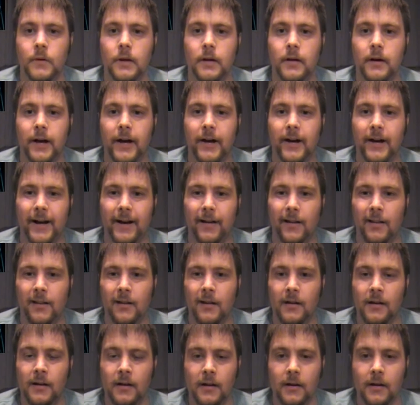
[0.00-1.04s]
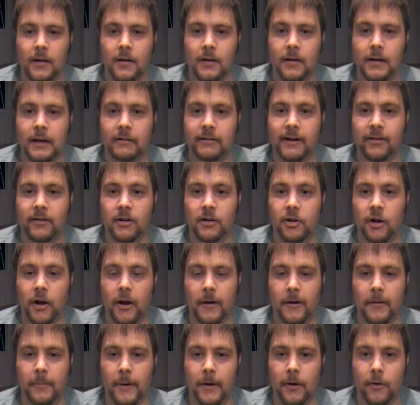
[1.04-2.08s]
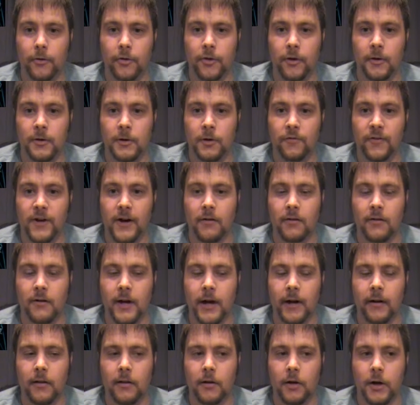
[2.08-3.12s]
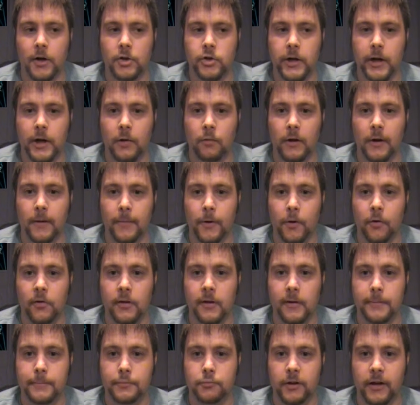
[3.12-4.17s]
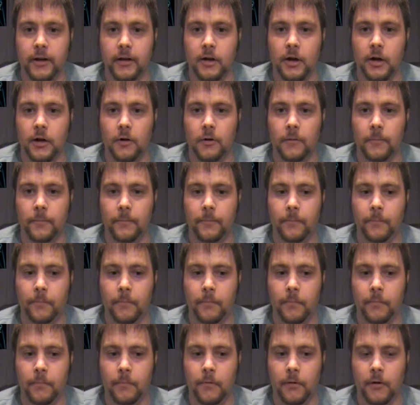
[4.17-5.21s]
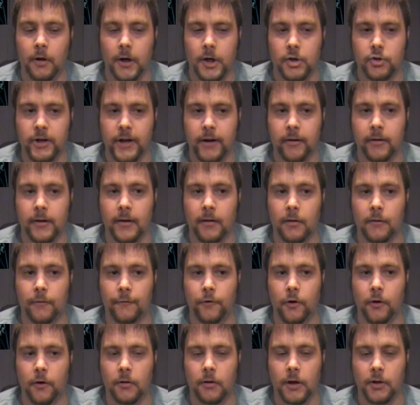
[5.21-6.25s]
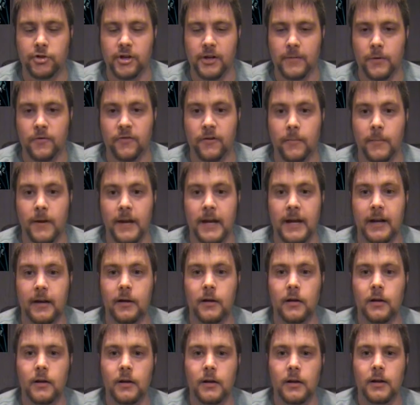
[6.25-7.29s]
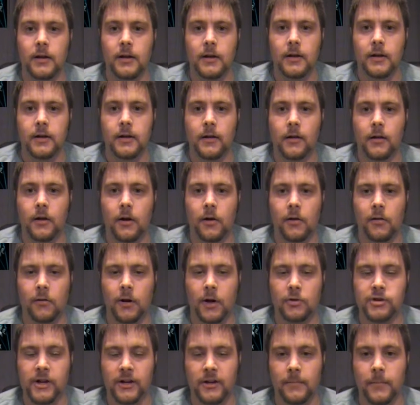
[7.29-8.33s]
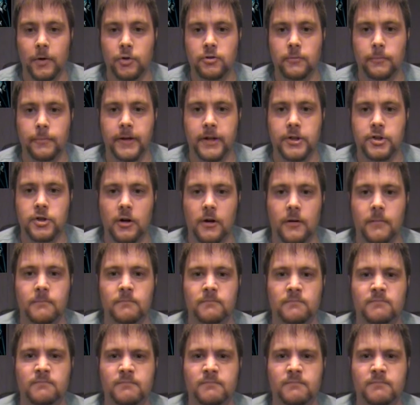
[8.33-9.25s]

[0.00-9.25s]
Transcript: Hi guys, I'd like to talk about the 2009 Star Trek reboot simply called Star Trek since the first Star Trek movie made. It's called Star Trek the Motion Picture.